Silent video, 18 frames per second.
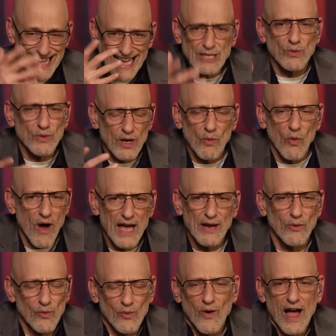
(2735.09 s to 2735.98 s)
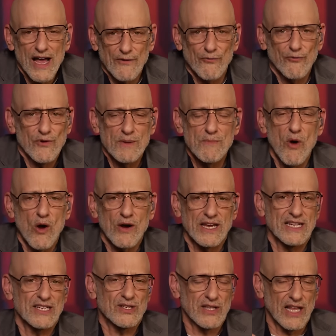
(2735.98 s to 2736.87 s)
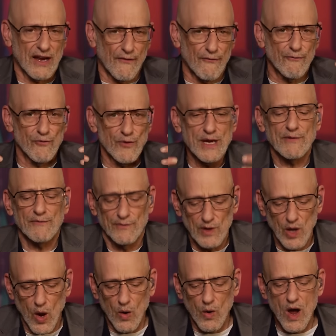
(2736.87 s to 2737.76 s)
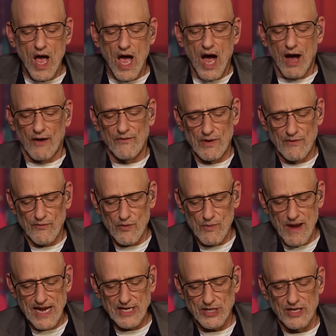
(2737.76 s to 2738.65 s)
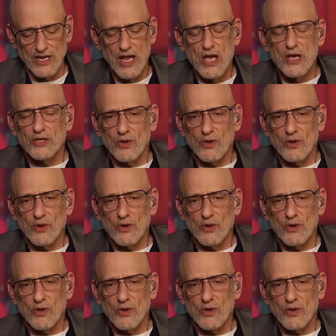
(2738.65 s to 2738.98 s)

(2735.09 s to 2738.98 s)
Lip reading: That's what why a free market is like a free flow of information.